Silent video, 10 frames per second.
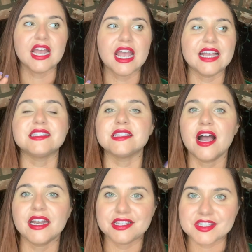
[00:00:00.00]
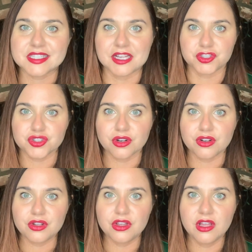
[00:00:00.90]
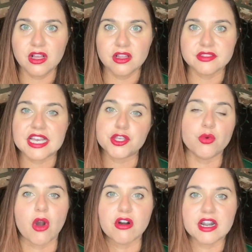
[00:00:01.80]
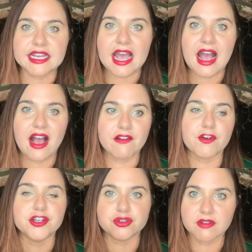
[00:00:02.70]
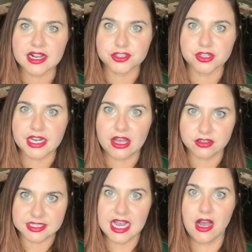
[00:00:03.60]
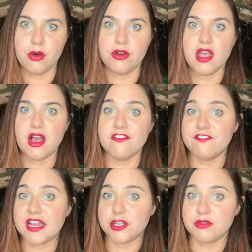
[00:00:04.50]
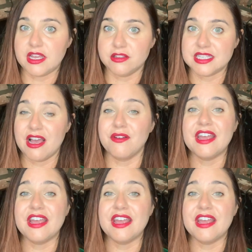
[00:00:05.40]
It's not essential that you already have a director nailed down, a venue nailed down.